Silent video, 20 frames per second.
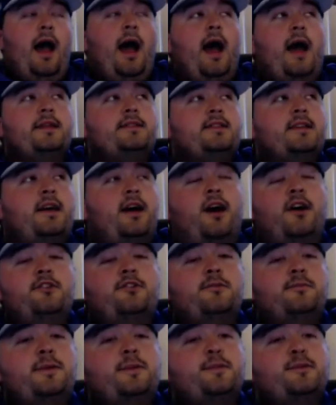I'd say
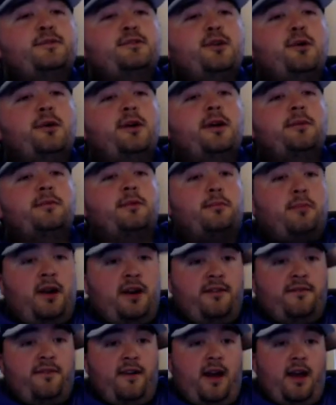100 people showing up to
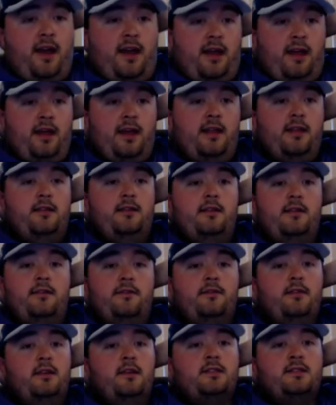Buddy Fight and
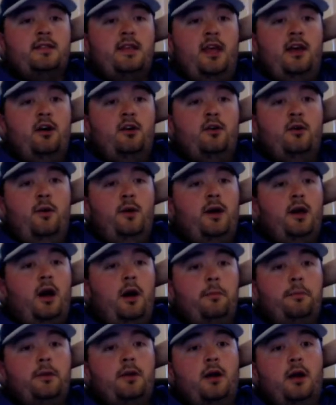the scale going
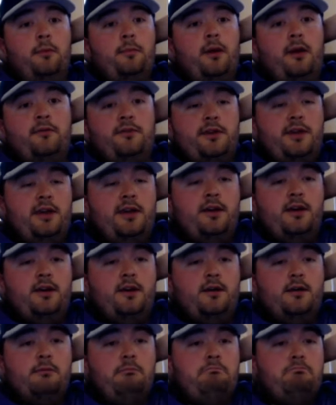up and up every
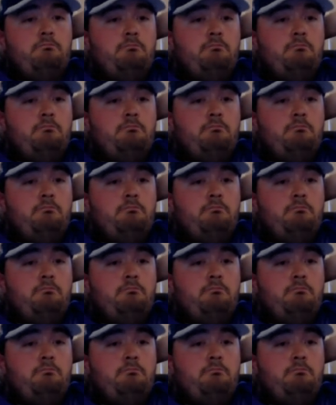year.